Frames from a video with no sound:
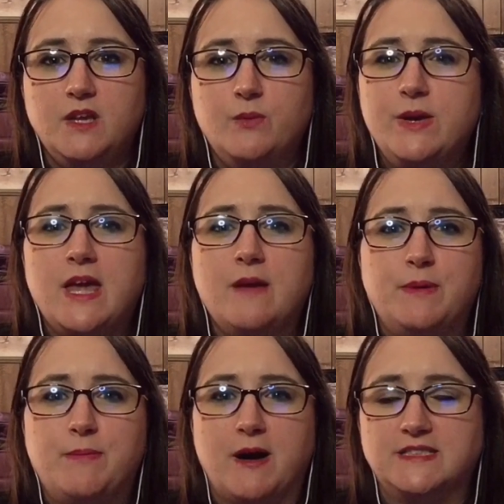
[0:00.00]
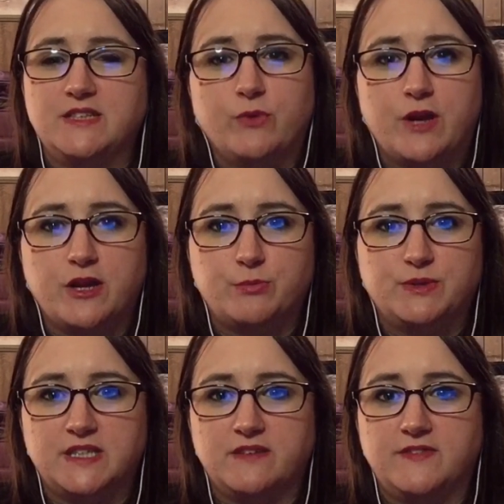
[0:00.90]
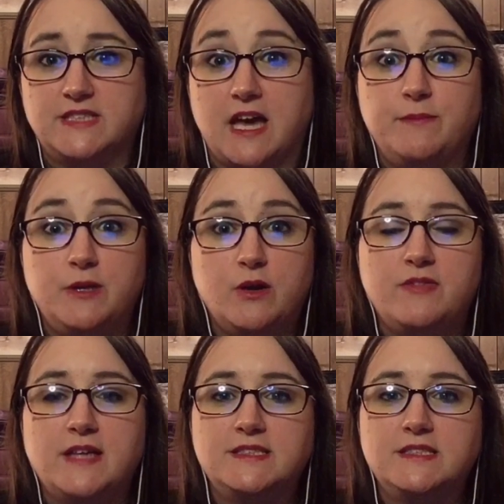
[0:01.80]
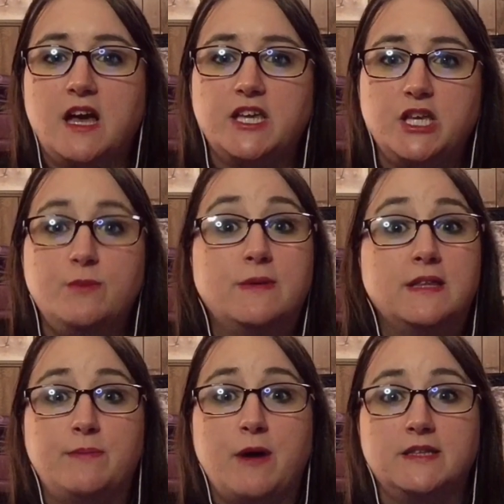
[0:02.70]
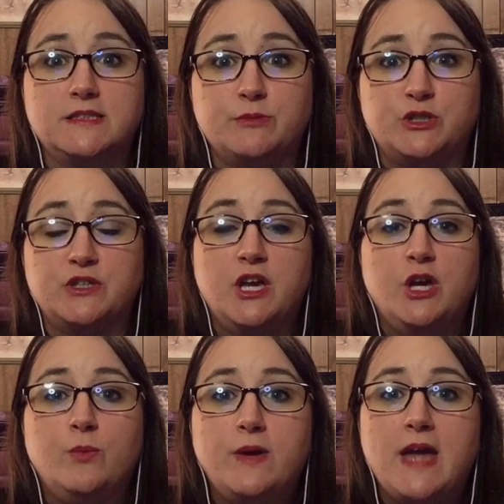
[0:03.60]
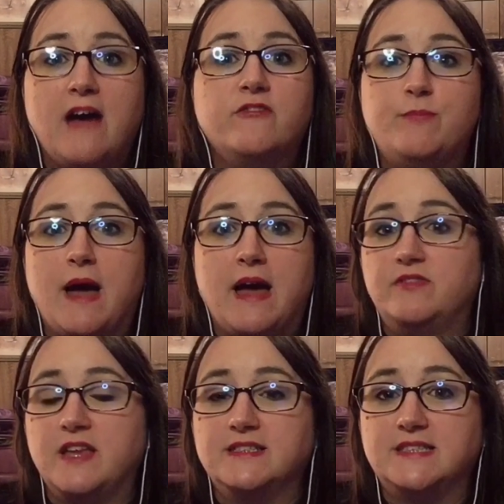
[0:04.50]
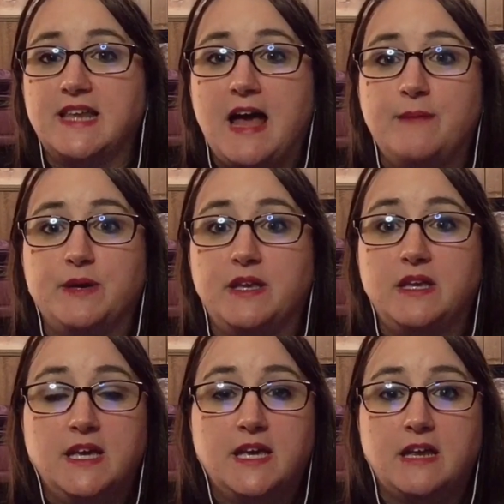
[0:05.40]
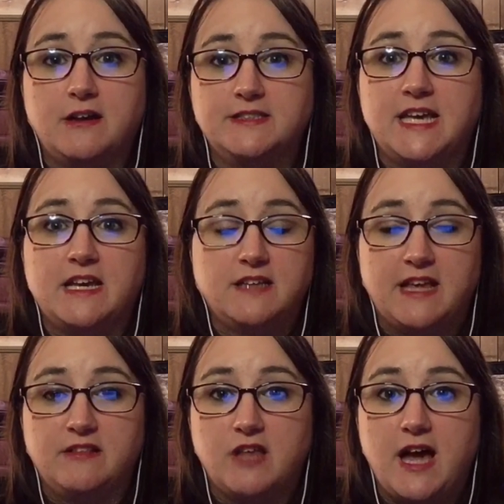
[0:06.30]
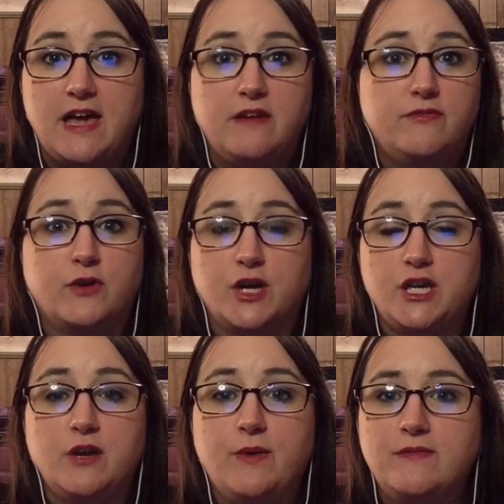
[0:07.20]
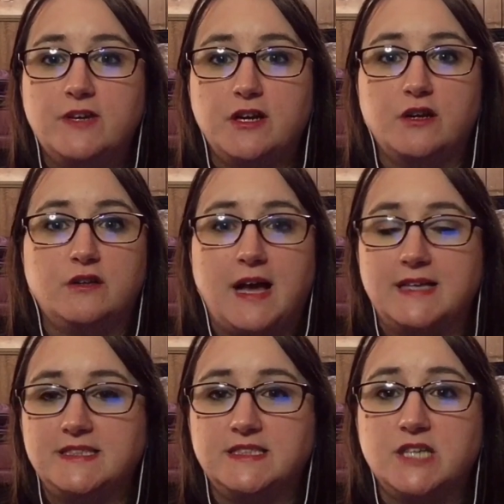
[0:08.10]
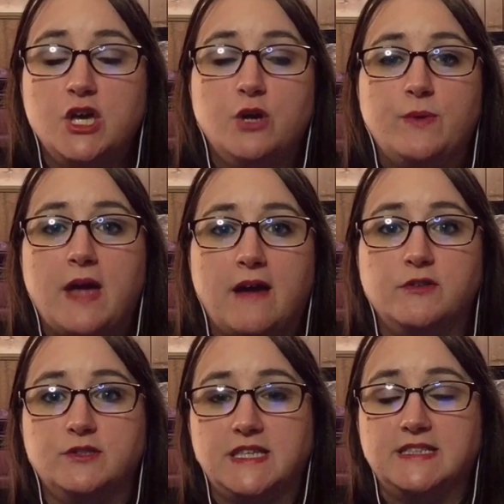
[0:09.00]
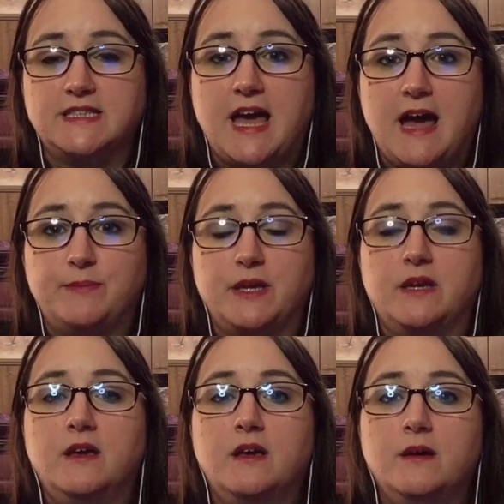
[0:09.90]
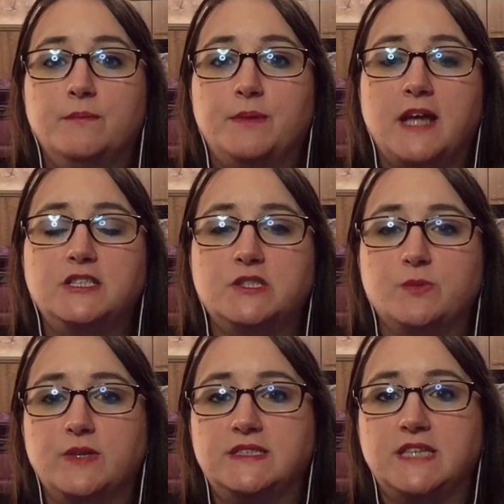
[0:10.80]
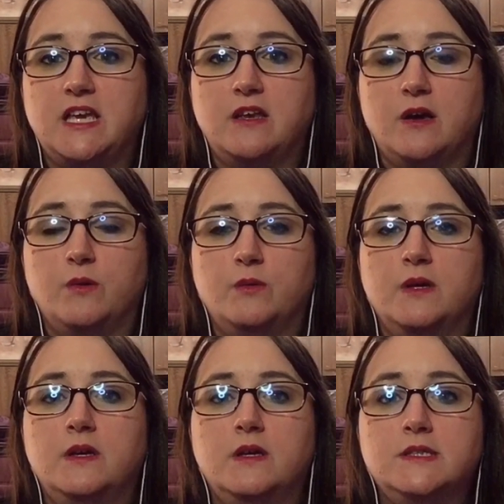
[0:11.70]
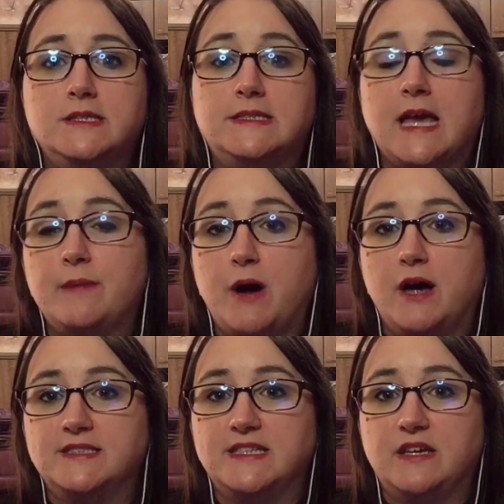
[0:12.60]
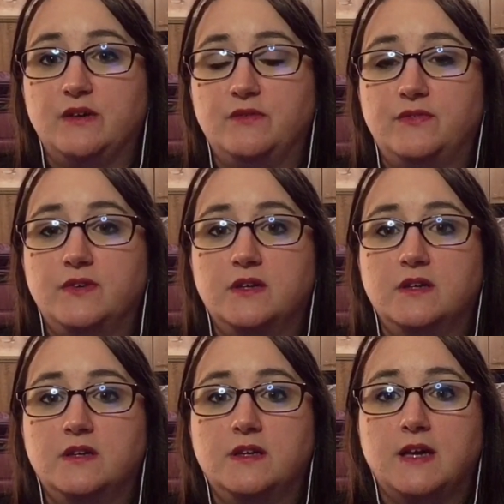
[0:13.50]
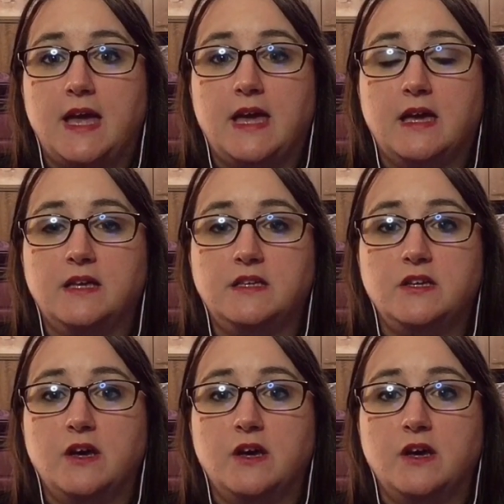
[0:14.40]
we can't be positive 100% of the time, that's not humanly possible. We have bad things that happen in our day-to-day life, or, even in our classes, we have those things that happen. But I just want to say, stay positive, and,